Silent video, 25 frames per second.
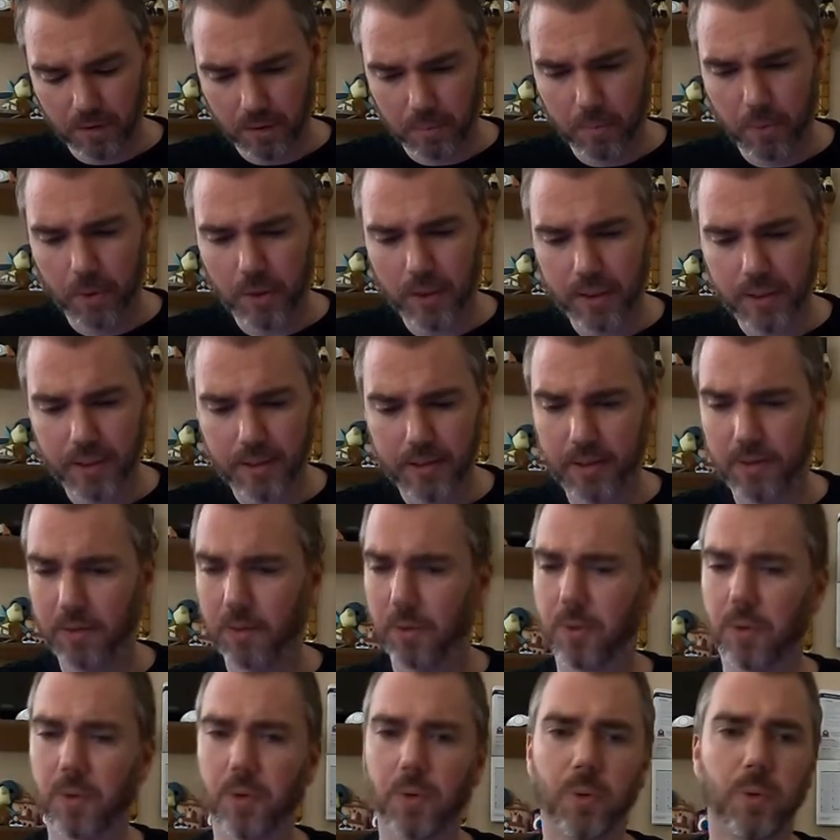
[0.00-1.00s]
Pretty easy
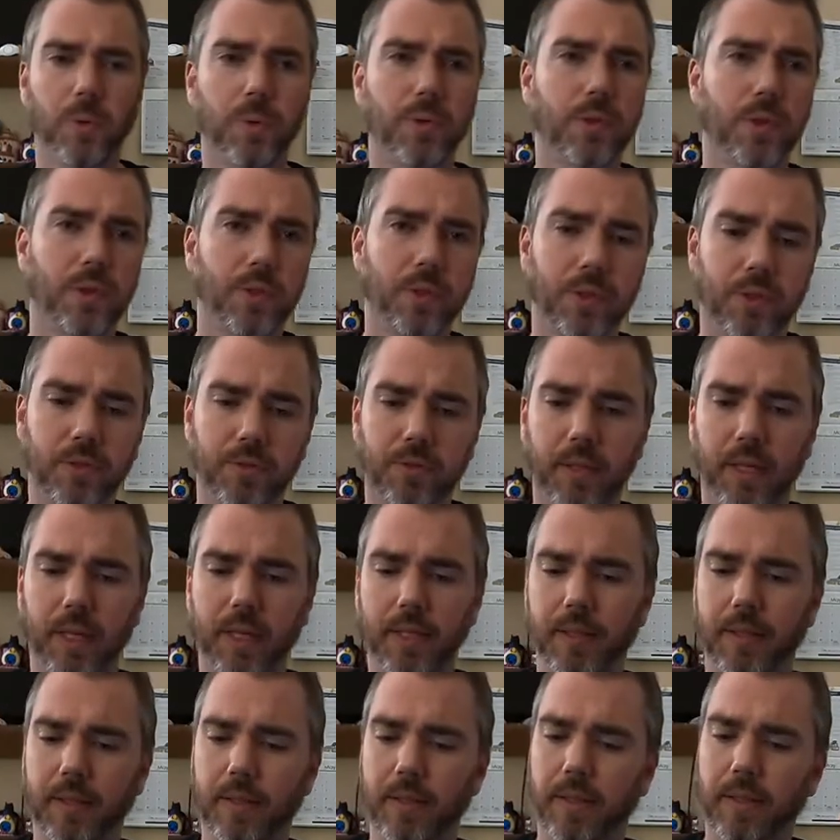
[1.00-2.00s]
little Google search to
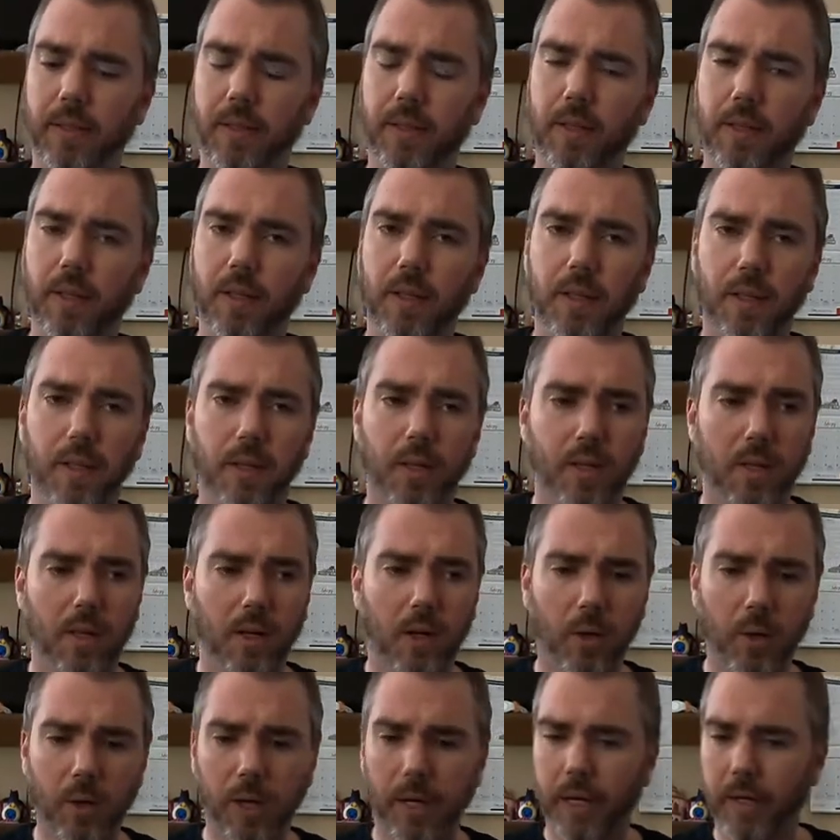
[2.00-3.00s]
find.
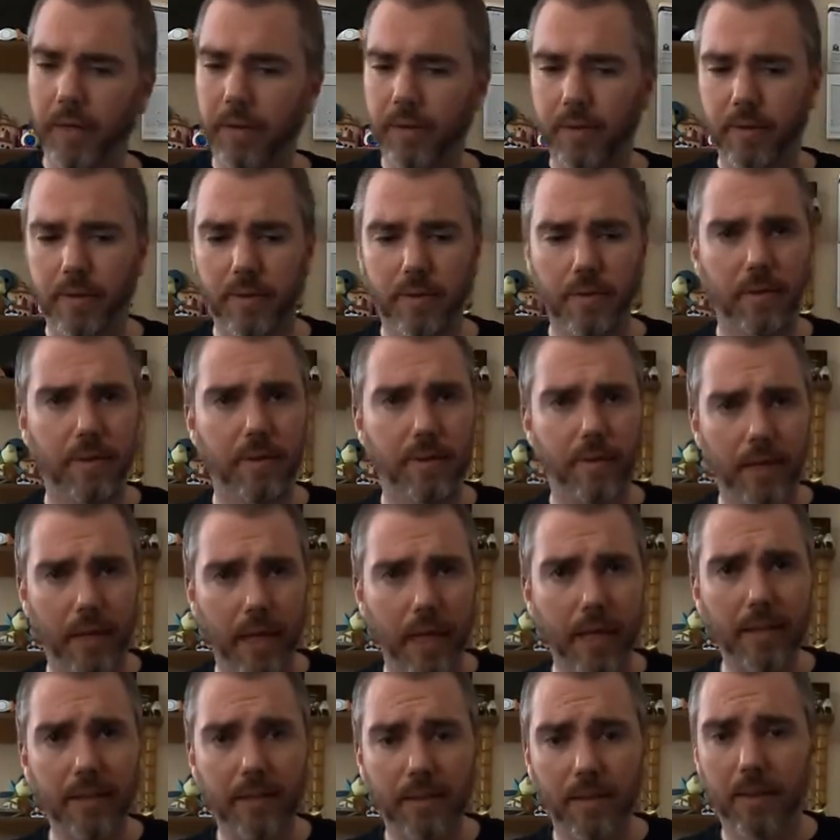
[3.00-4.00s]
Okay,
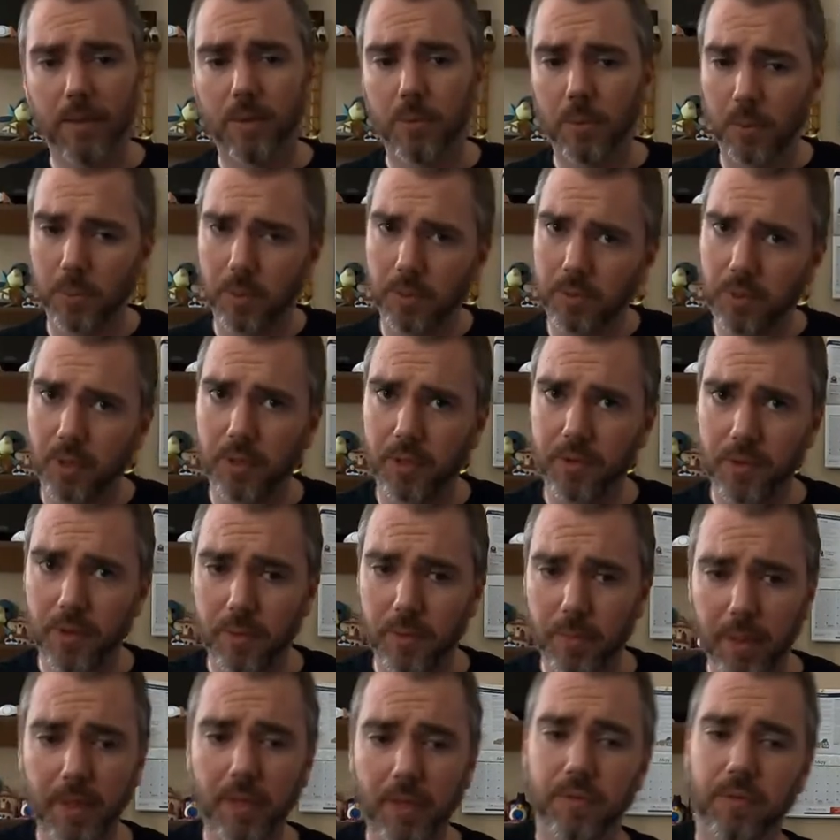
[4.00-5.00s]
next we'll move on to the
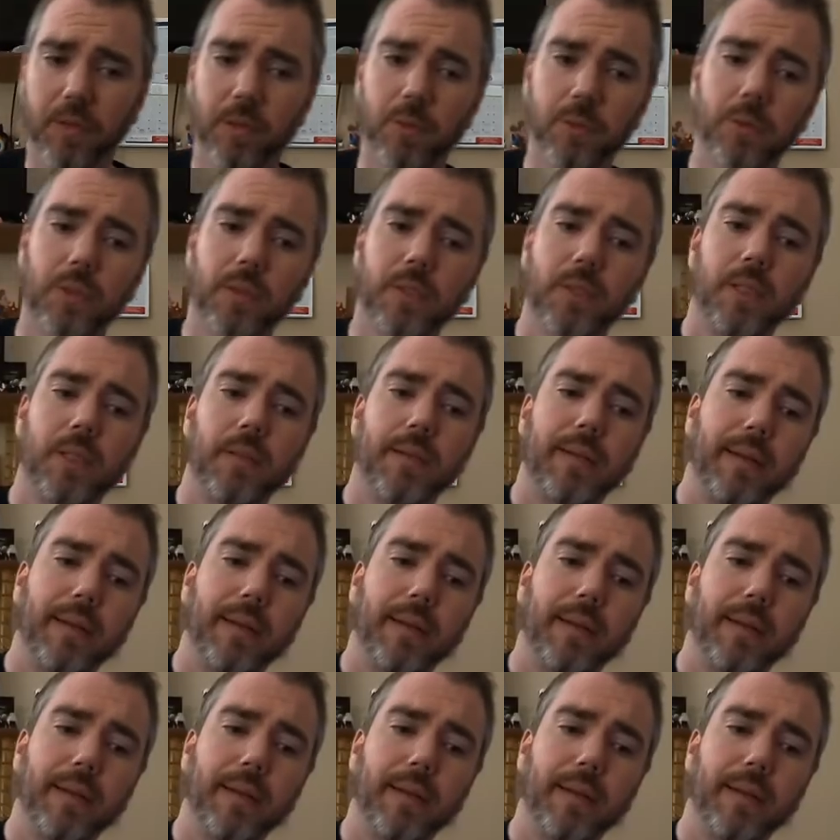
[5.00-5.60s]
microphones.